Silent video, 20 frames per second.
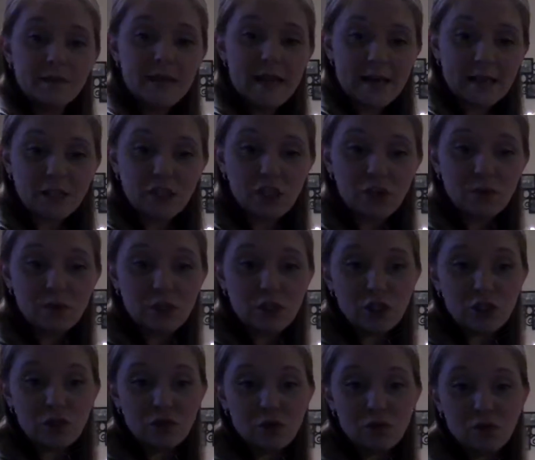Next, you
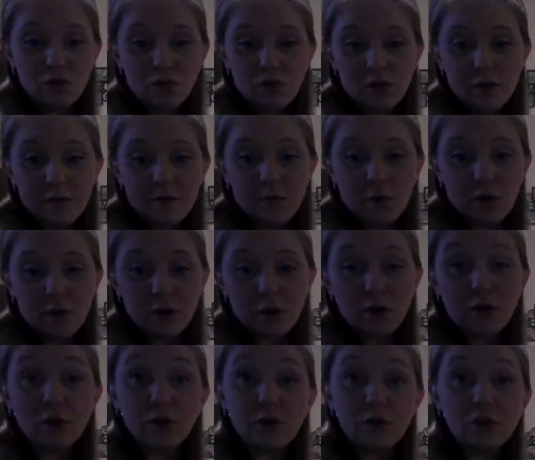would do for
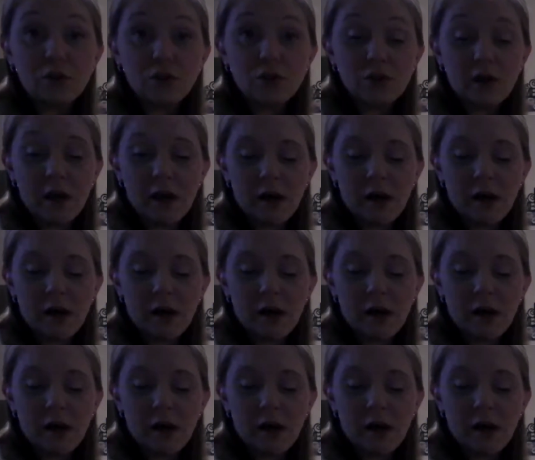your